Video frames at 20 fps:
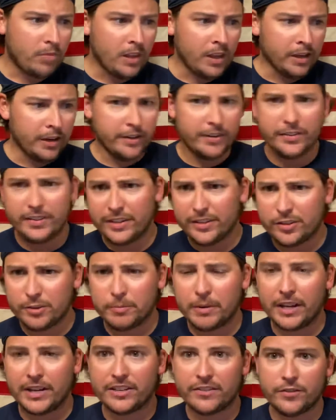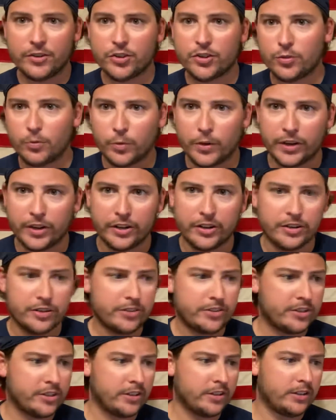These are my division
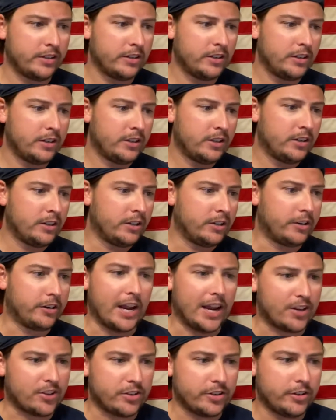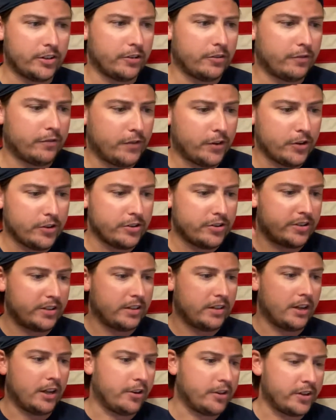winners. Or actually, no, first
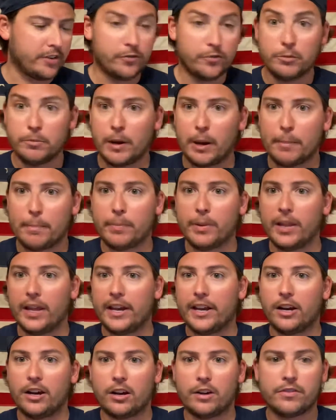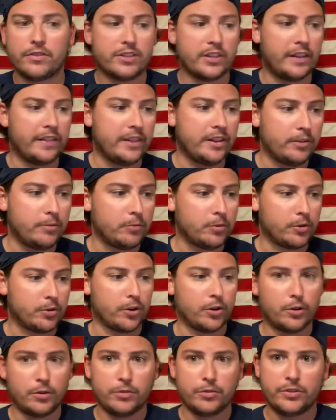I'll give you my playoffs, and then we'll
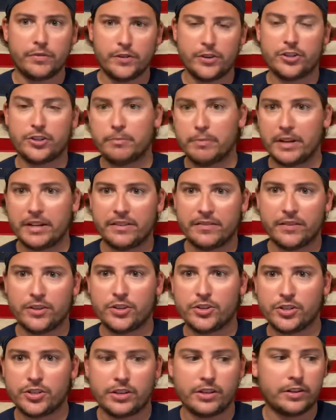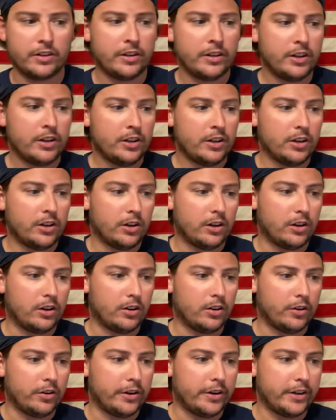go division by division
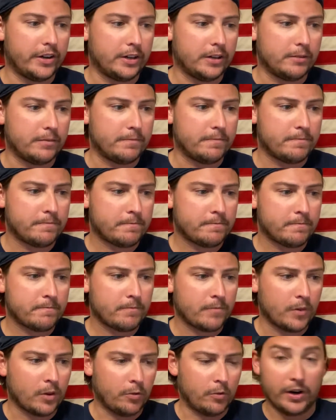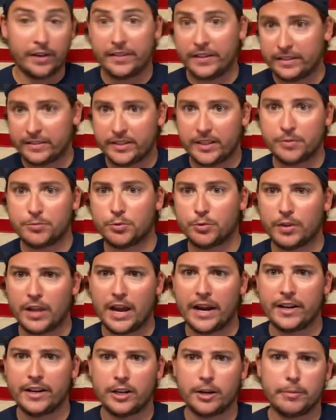on where I think teams will
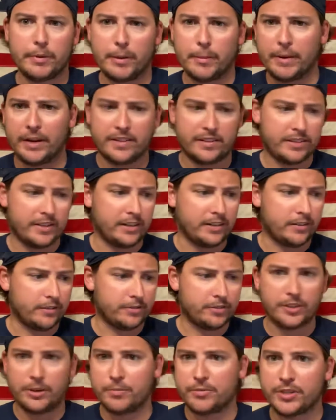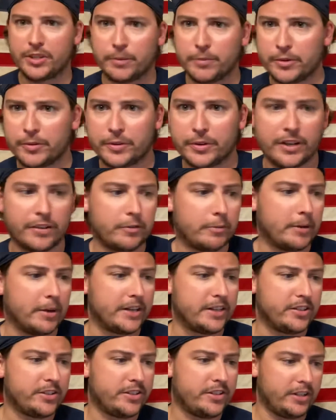line up, and I might say a little something or whatever about
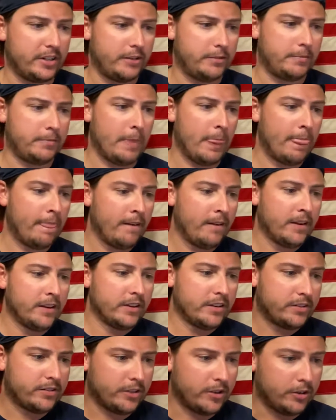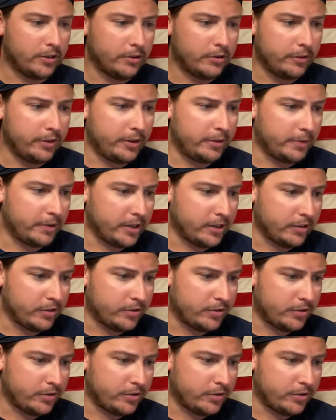each team. So here we go.